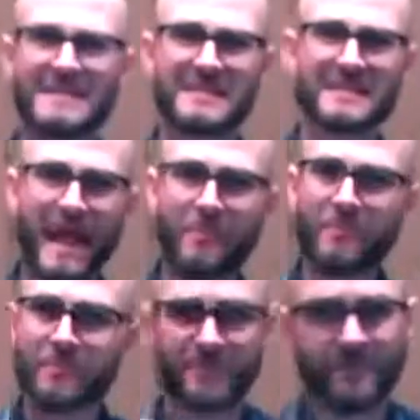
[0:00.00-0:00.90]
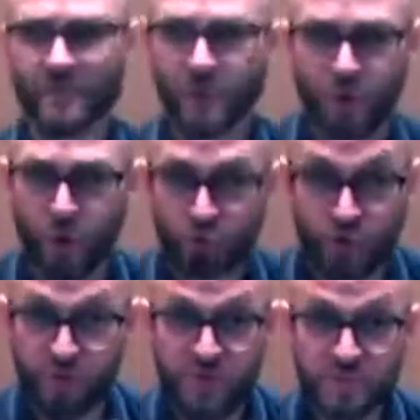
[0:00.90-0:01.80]
is, yep,
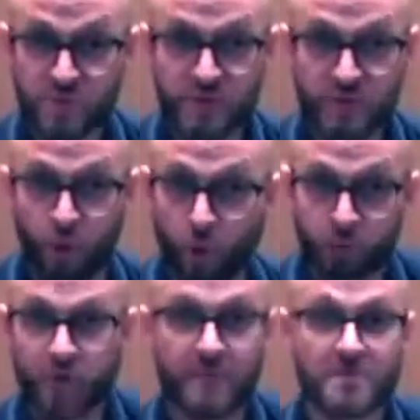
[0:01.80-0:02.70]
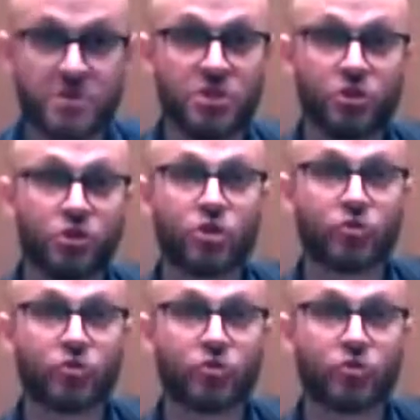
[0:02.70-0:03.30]
the rhythms we know, the rhythms are done,